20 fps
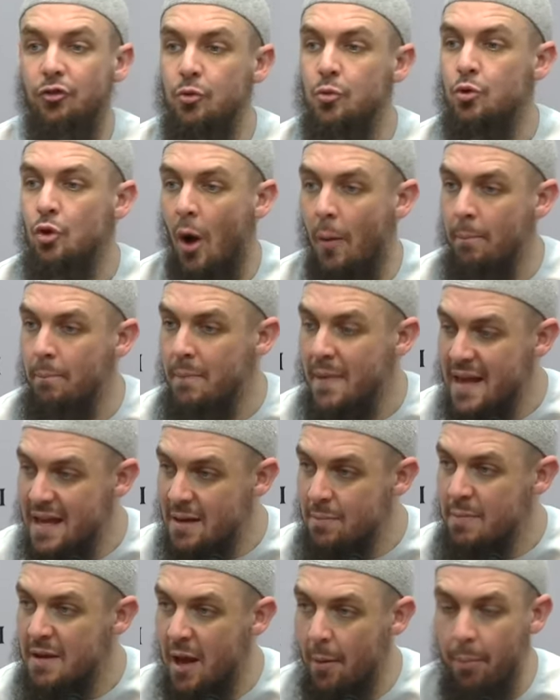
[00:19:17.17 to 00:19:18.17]
do not
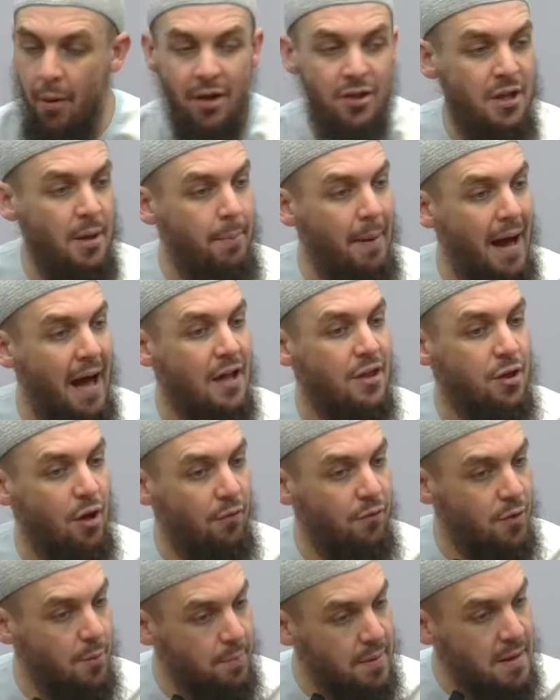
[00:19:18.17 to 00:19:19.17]
make me upon the path
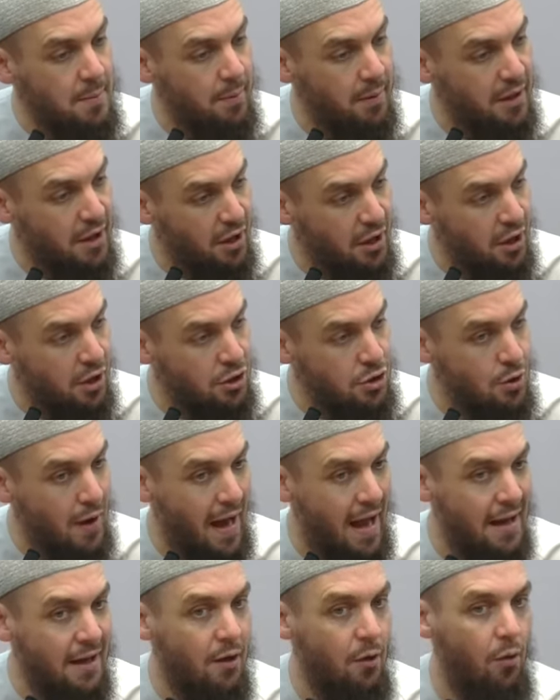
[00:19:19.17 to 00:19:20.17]
of the people that earned your
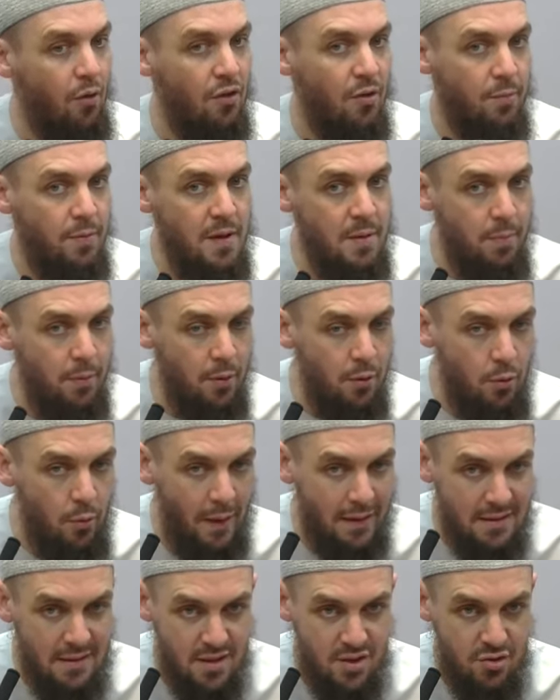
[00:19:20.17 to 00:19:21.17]
anger or the people who
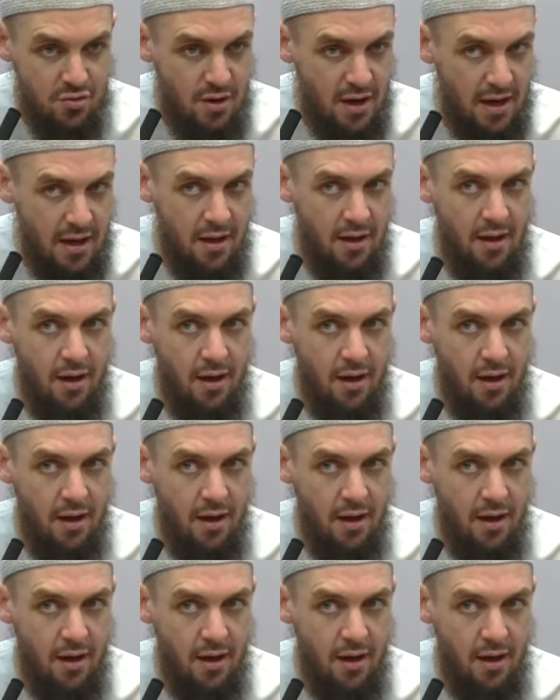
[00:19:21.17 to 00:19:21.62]
went astray,